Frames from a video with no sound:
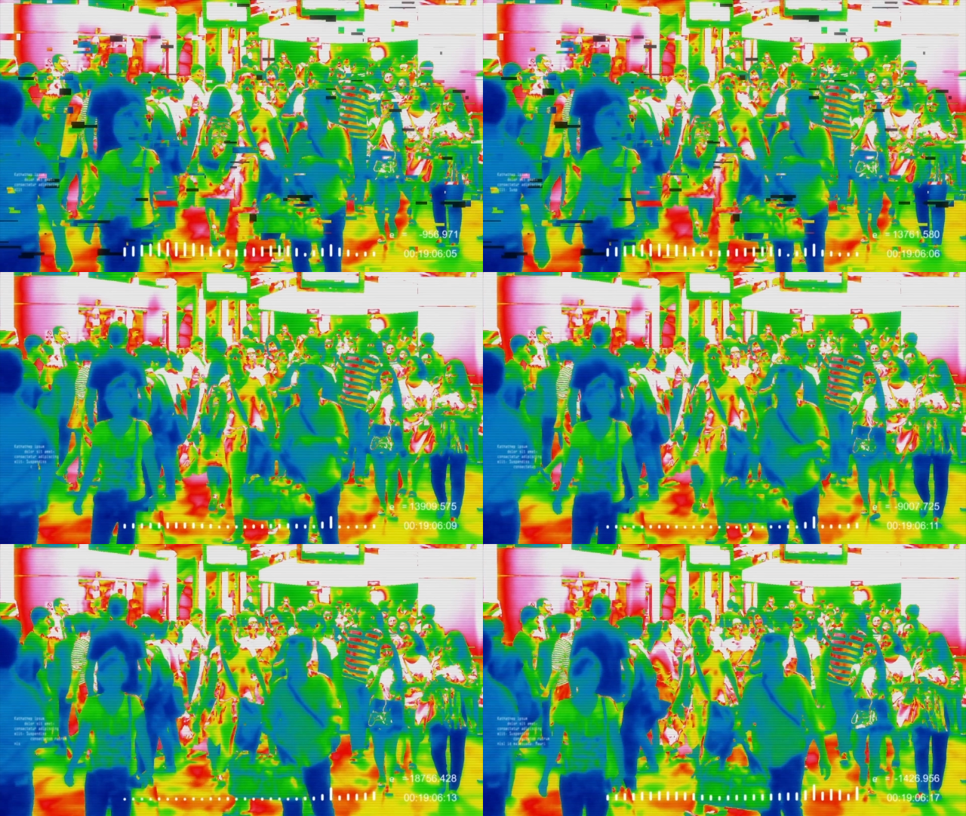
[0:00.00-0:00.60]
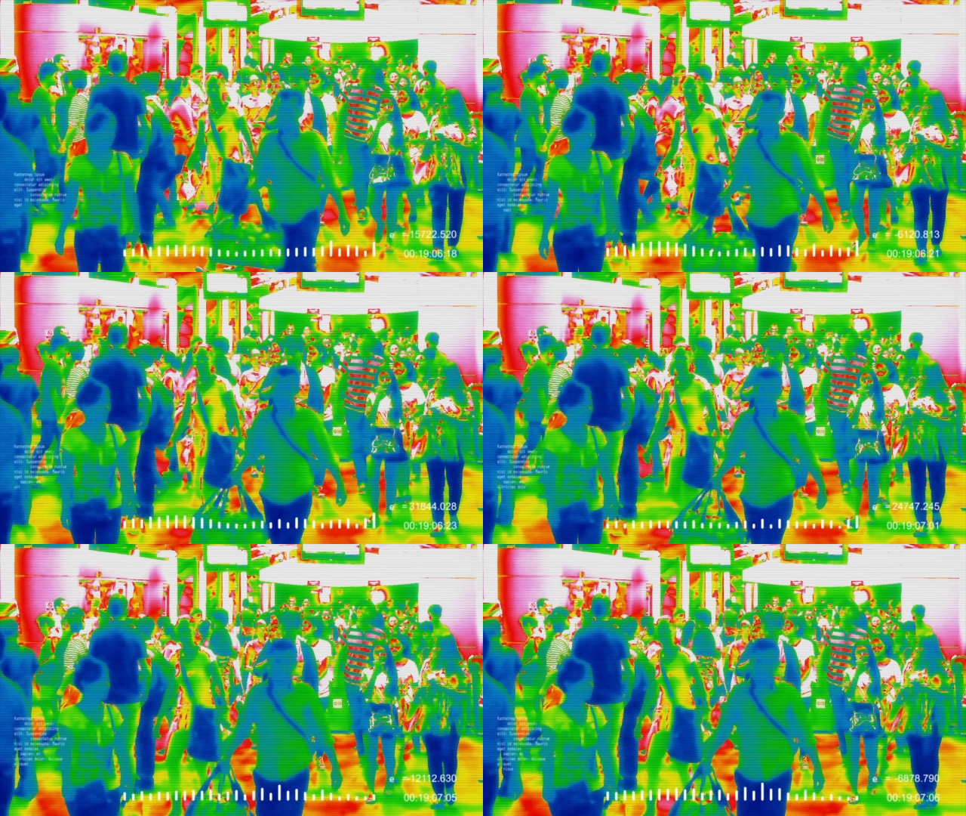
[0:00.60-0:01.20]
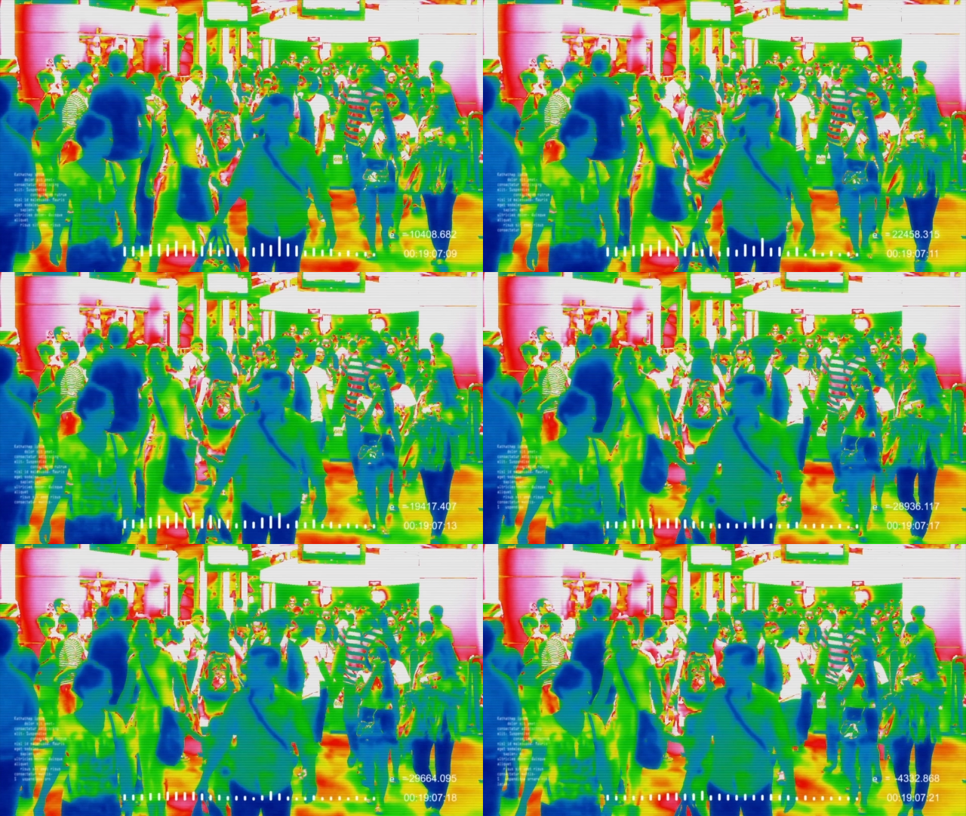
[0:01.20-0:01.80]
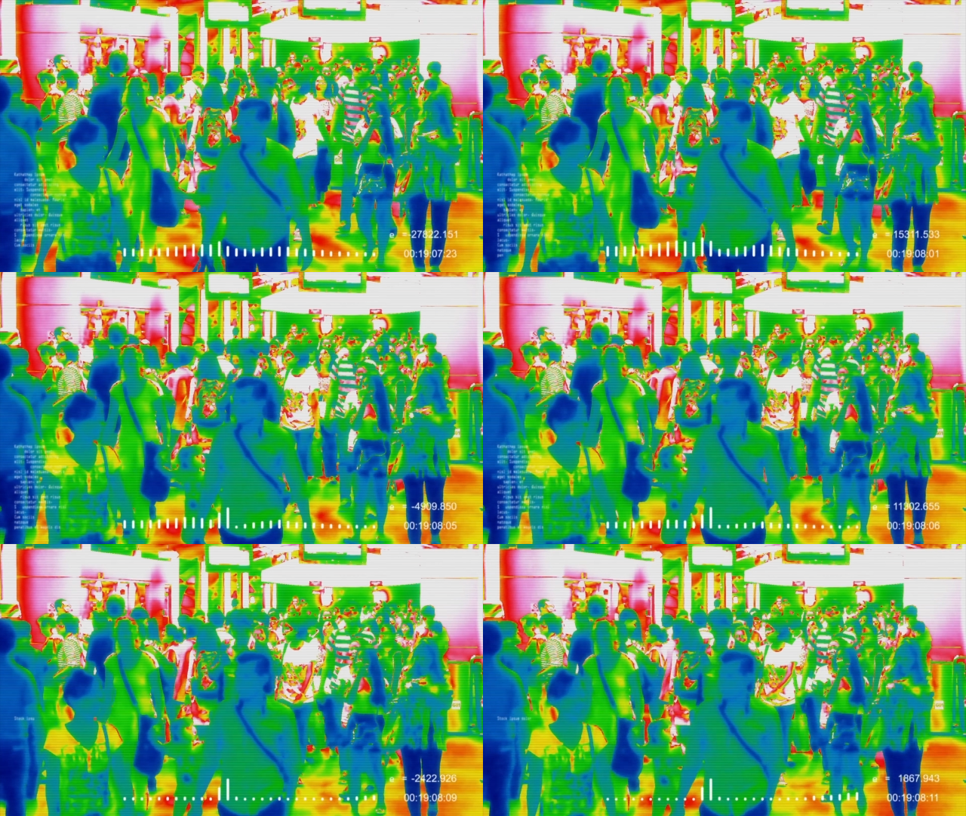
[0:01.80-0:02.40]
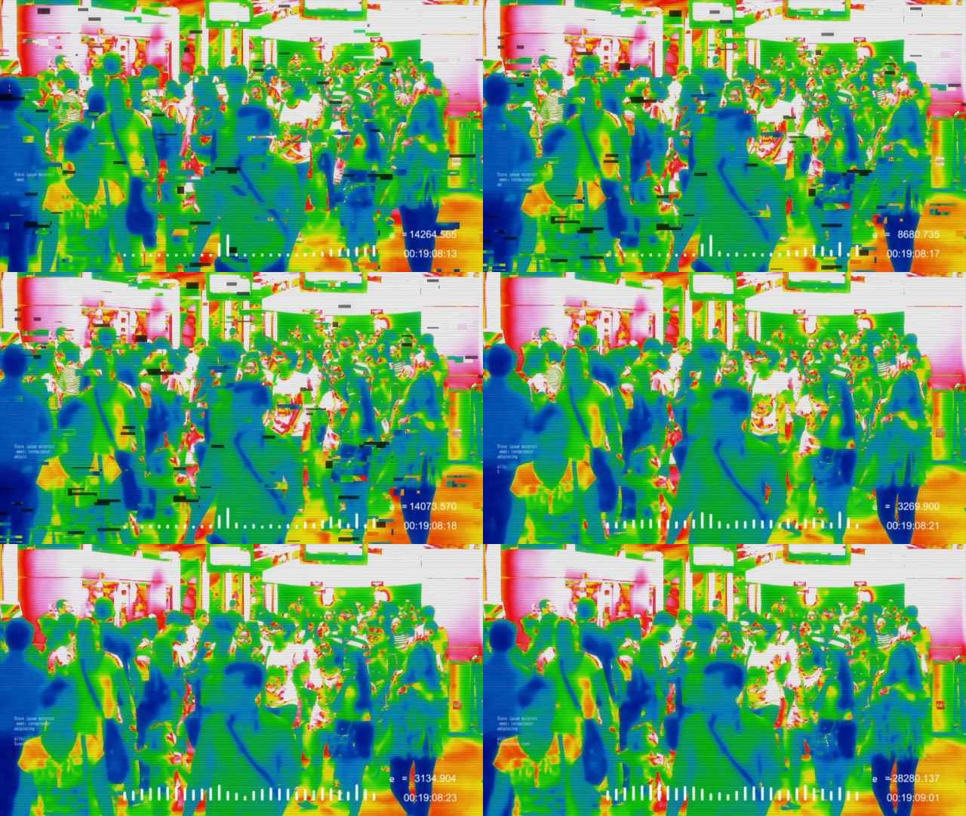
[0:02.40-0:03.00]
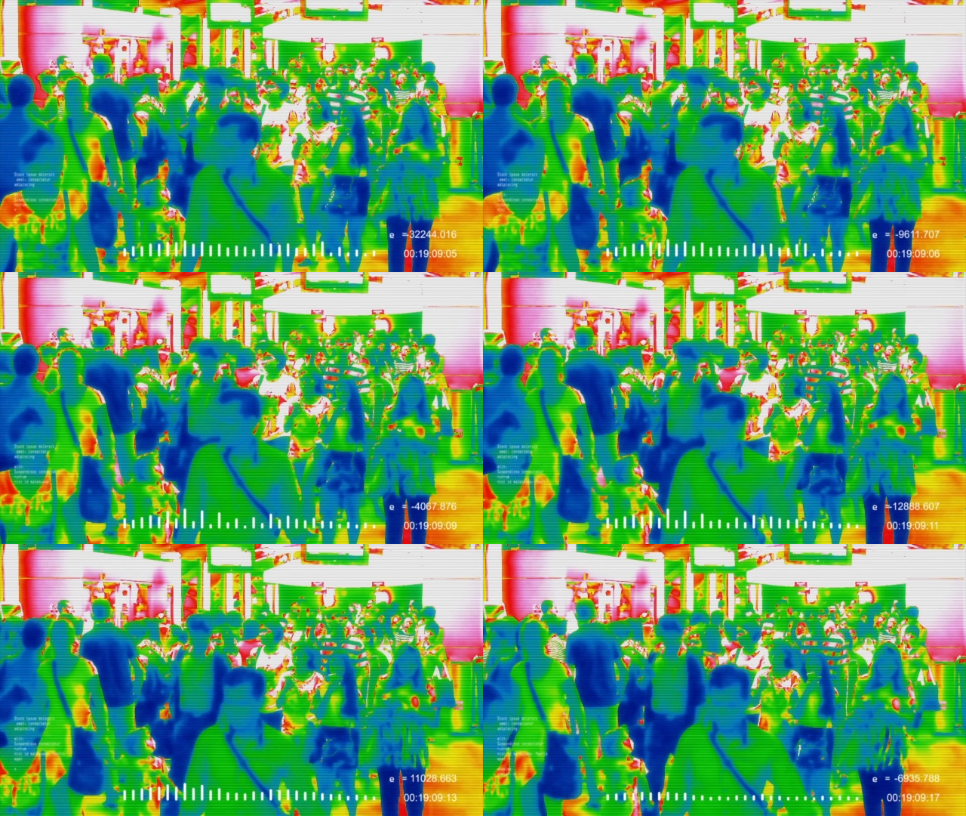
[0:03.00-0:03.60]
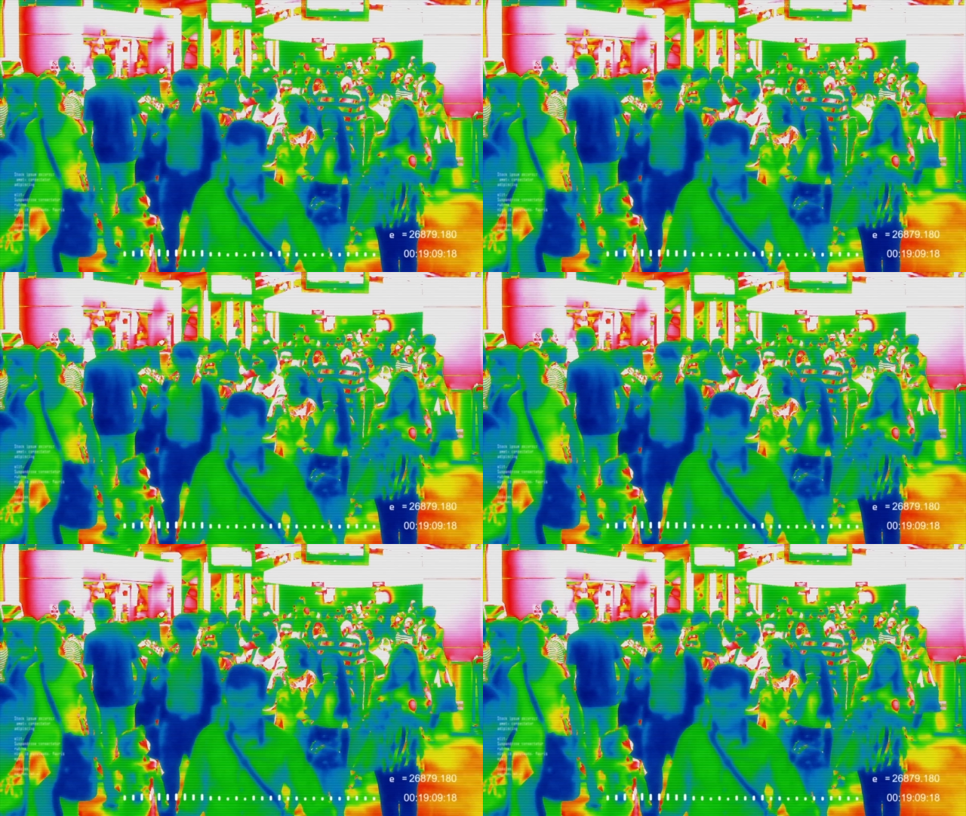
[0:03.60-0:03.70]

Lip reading: [unreadable: no face in view]